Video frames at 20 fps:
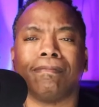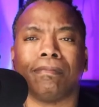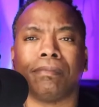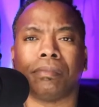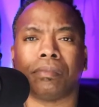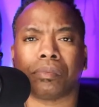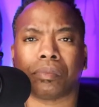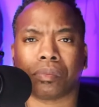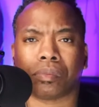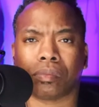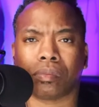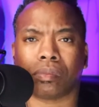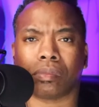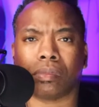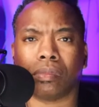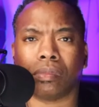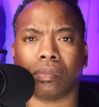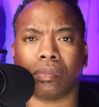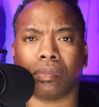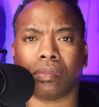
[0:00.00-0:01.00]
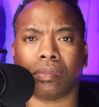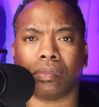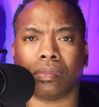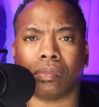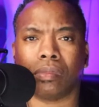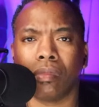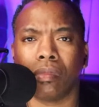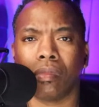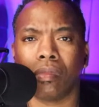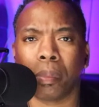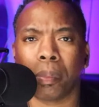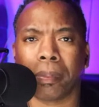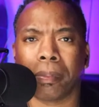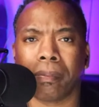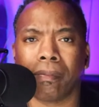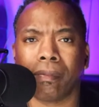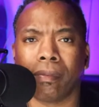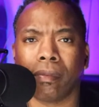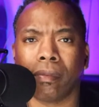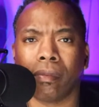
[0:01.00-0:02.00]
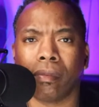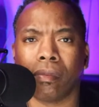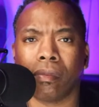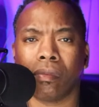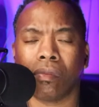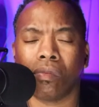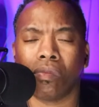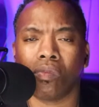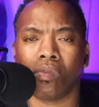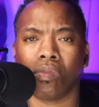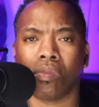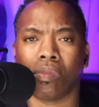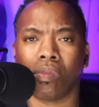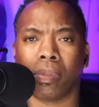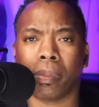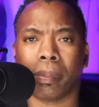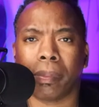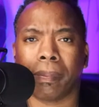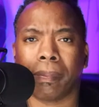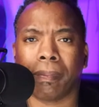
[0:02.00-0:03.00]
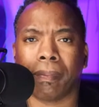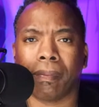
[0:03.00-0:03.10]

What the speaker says: (no one is talking)